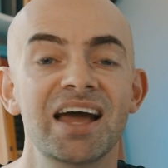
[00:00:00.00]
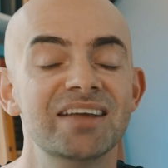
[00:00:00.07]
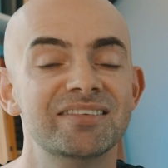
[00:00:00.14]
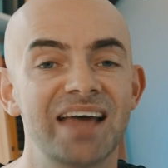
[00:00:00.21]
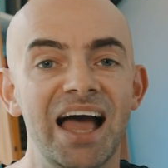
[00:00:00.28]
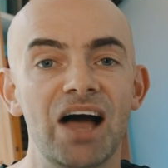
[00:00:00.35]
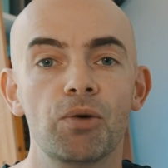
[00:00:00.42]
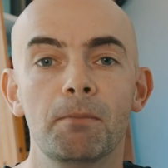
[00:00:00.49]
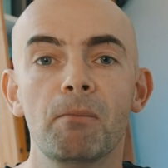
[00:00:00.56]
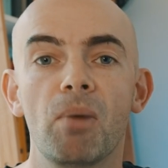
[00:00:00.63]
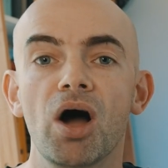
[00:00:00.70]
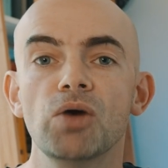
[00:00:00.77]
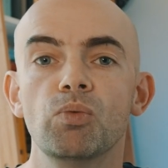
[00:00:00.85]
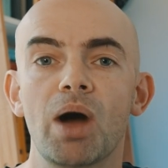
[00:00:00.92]
to help
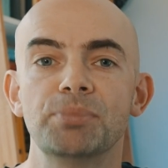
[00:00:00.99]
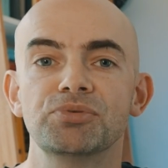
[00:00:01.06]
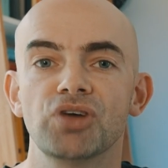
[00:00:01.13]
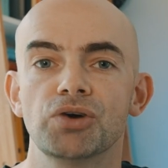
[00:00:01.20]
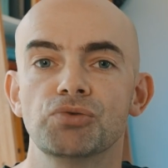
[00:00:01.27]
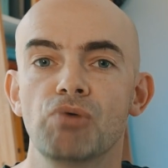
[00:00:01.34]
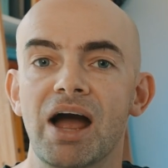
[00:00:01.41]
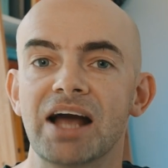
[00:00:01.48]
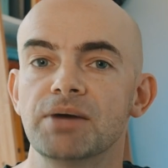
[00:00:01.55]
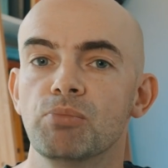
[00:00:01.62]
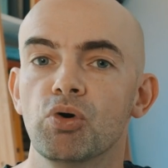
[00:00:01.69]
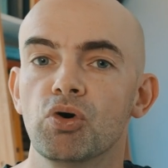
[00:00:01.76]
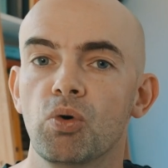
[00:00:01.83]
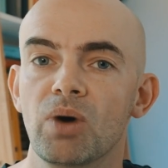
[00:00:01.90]
my website rank
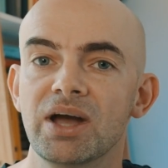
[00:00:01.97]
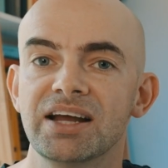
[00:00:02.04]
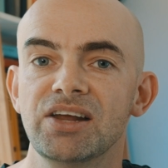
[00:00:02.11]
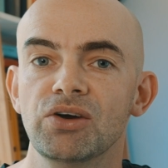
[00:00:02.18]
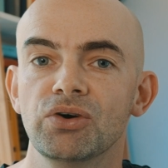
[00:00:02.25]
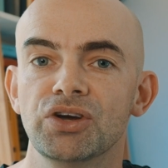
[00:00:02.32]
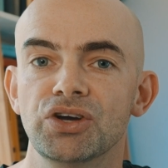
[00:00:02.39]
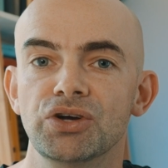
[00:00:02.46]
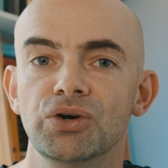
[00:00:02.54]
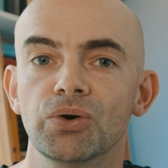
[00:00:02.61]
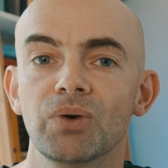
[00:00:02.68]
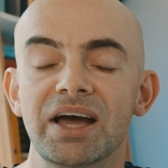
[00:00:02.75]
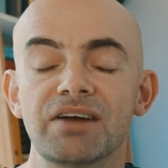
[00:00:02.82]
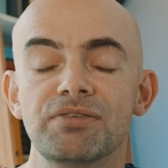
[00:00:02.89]
more quickly on
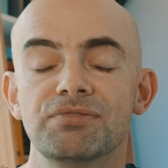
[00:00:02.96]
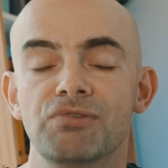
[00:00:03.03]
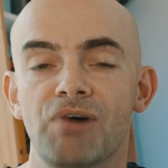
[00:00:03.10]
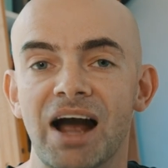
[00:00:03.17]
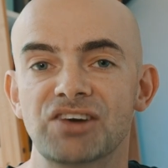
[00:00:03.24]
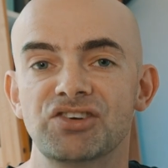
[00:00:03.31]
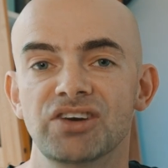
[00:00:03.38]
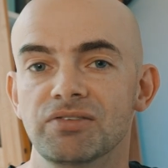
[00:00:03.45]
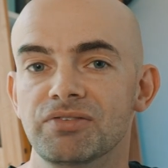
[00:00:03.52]
Google in a fraction